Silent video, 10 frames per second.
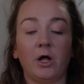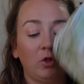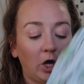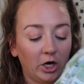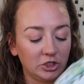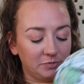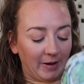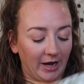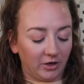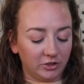a large
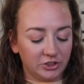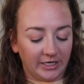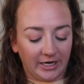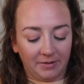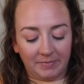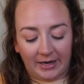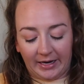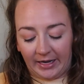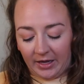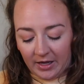pouch in a
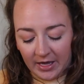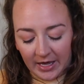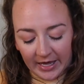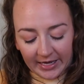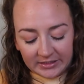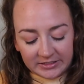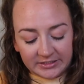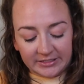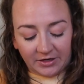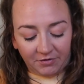mini, it
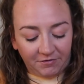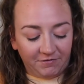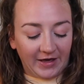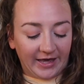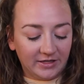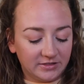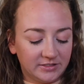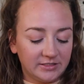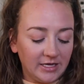still fits.